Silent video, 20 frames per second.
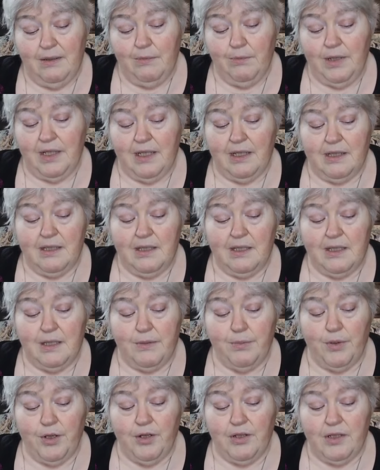because the
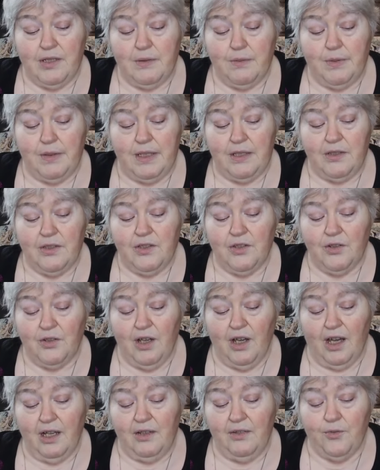Spirit speaks to
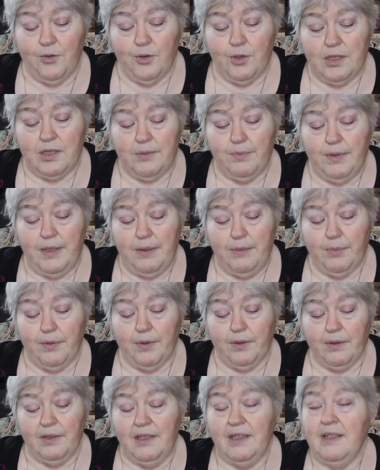God for His
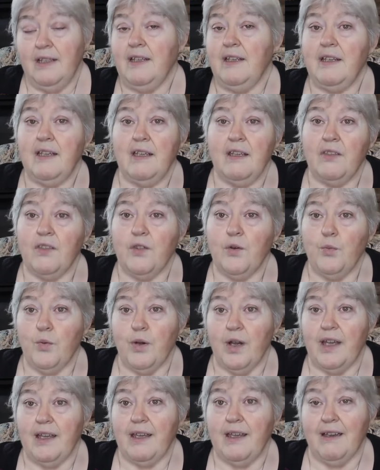people in the
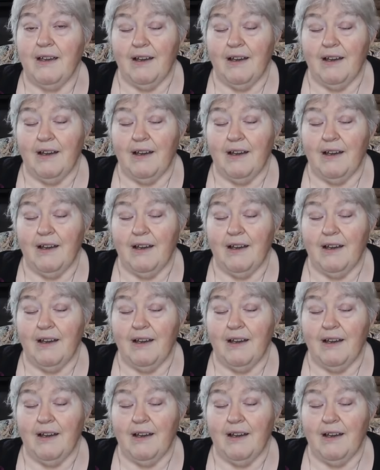way